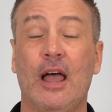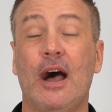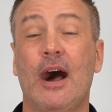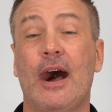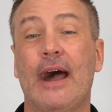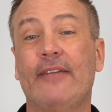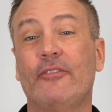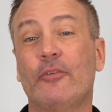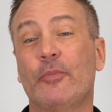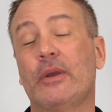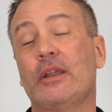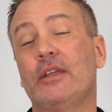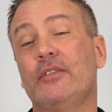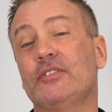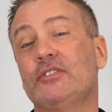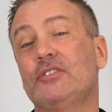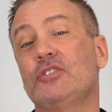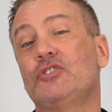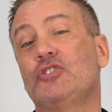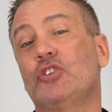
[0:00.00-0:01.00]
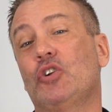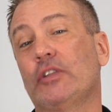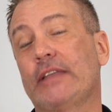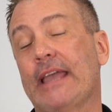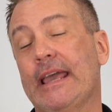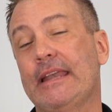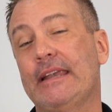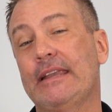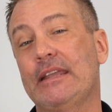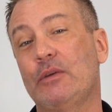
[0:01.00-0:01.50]
Hi everybody, this is Joel
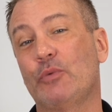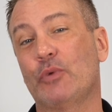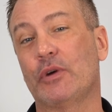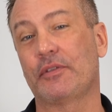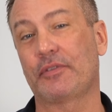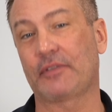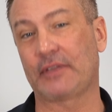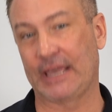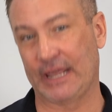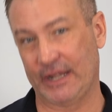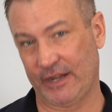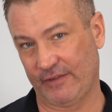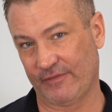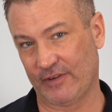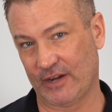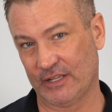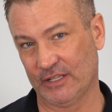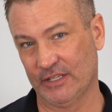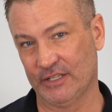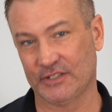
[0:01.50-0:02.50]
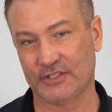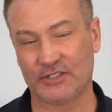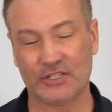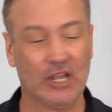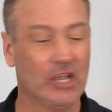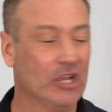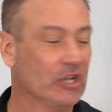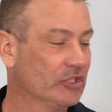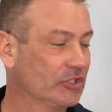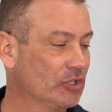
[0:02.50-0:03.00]
Kennedy with Kennedy Violins.
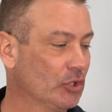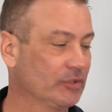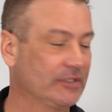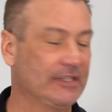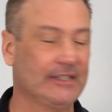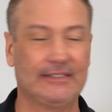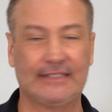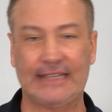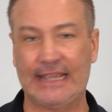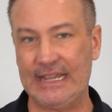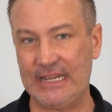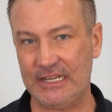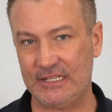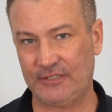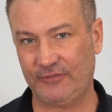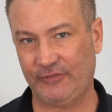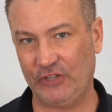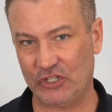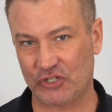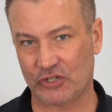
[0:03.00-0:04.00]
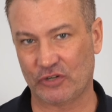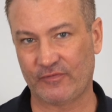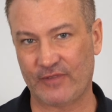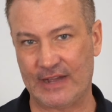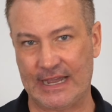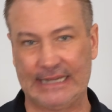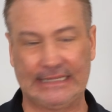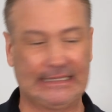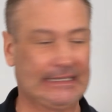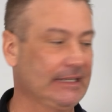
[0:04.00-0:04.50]
So today's featured
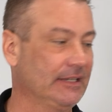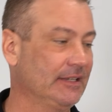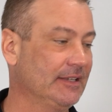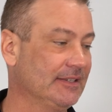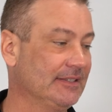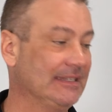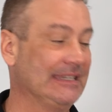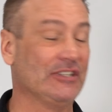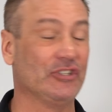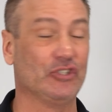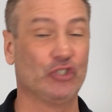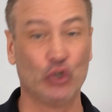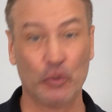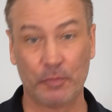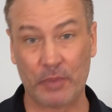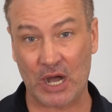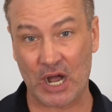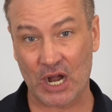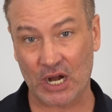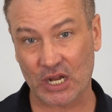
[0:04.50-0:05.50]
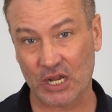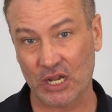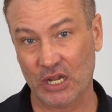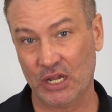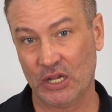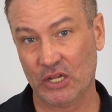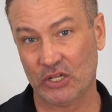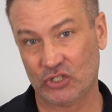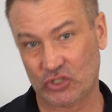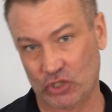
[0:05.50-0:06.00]
violin is the Zubak
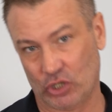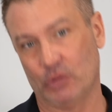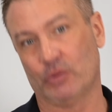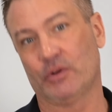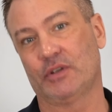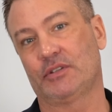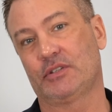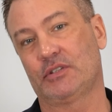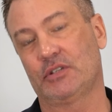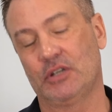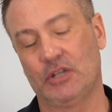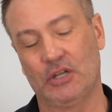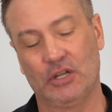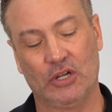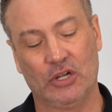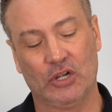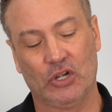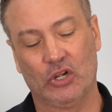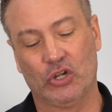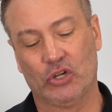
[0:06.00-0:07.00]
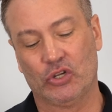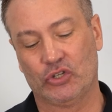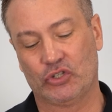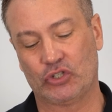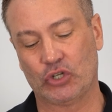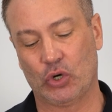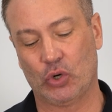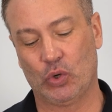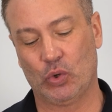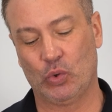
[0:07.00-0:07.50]
Soloist.
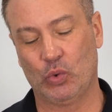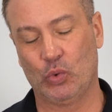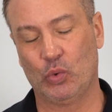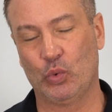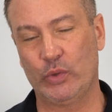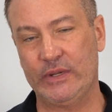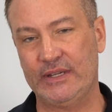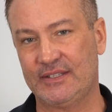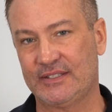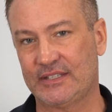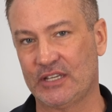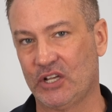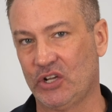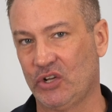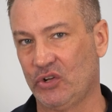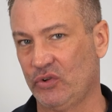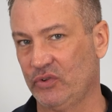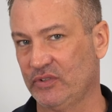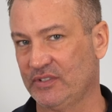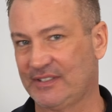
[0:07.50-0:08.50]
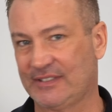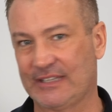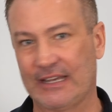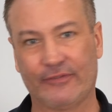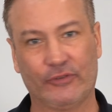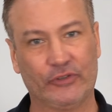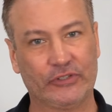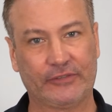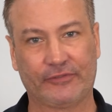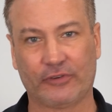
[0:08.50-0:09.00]
So we sell
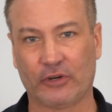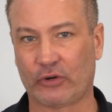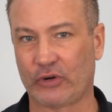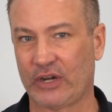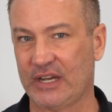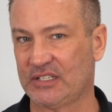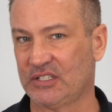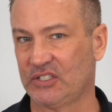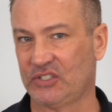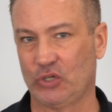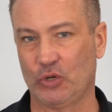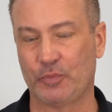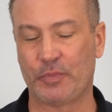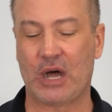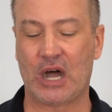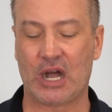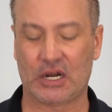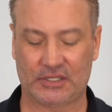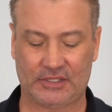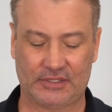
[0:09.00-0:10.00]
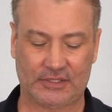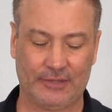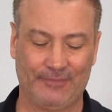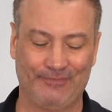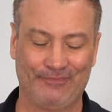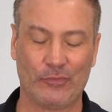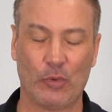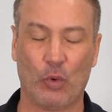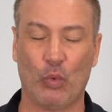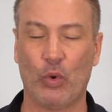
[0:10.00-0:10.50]
several different grades of Zubaks.
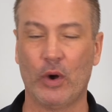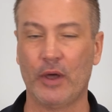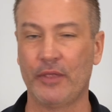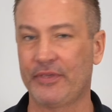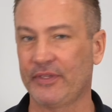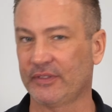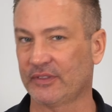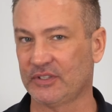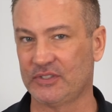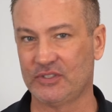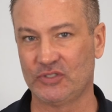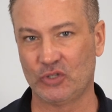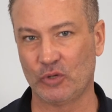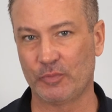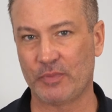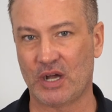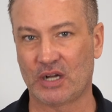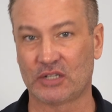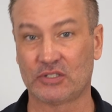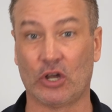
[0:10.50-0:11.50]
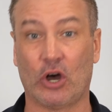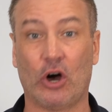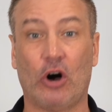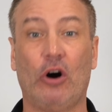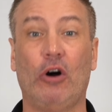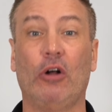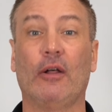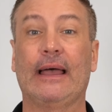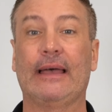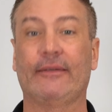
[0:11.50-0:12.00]
One thing that the Zubaks
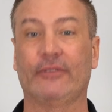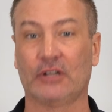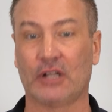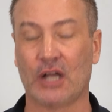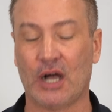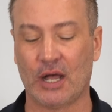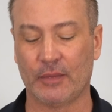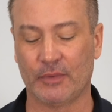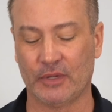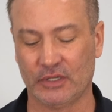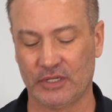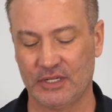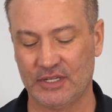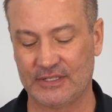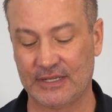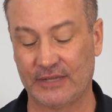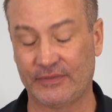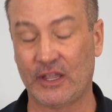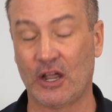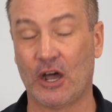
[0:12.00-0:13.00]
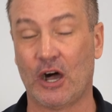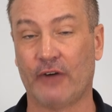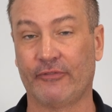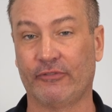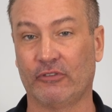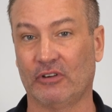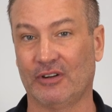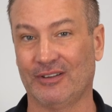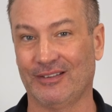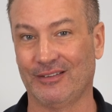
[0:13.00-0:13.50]
all have in common is that they
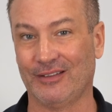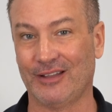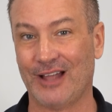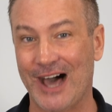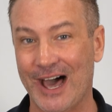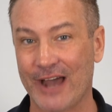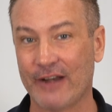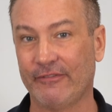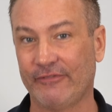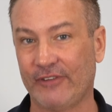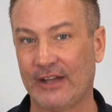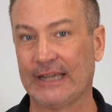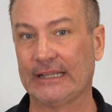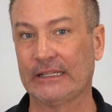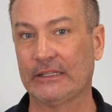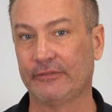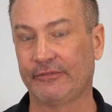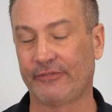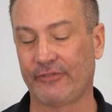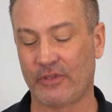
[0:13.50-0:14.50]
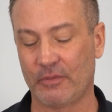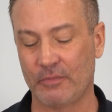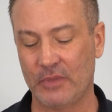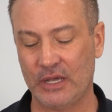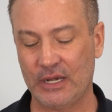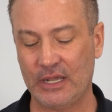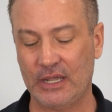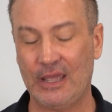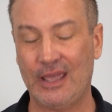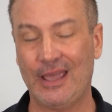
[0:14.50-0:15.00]
offer a lot of violin for the
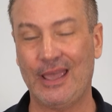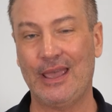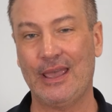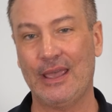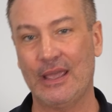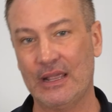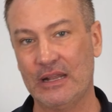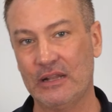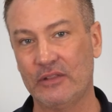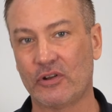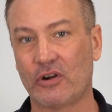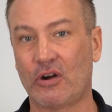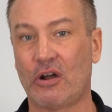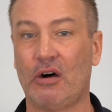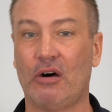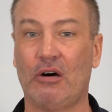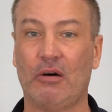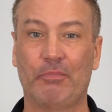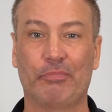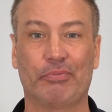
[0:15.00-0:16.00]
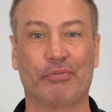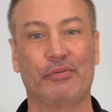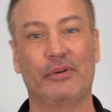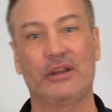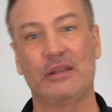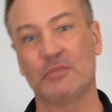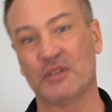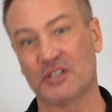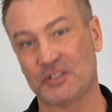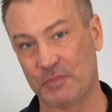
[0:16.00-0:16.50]
money, and they're all
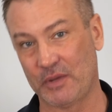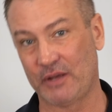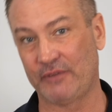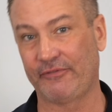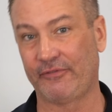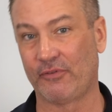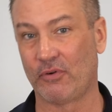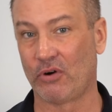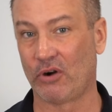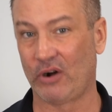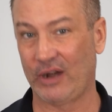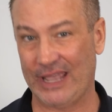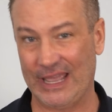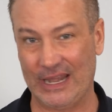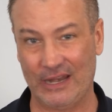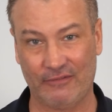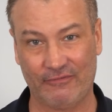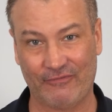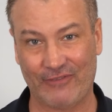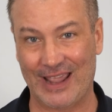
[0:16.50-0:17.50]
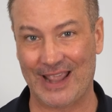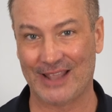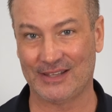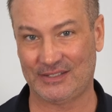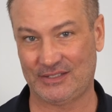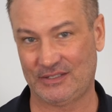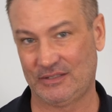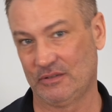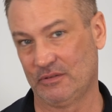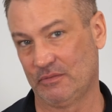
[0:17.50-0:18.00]
pretty much meant for an
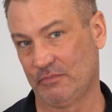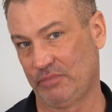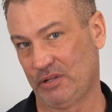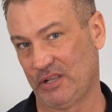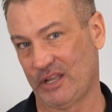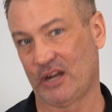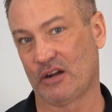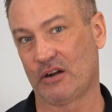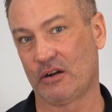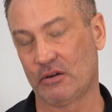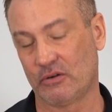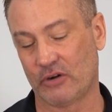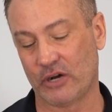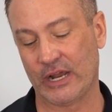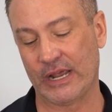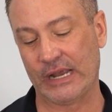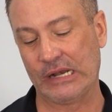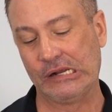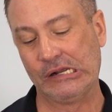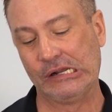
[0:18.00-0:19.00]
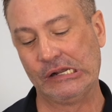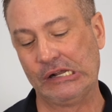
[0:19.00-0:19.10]
advanced player, right?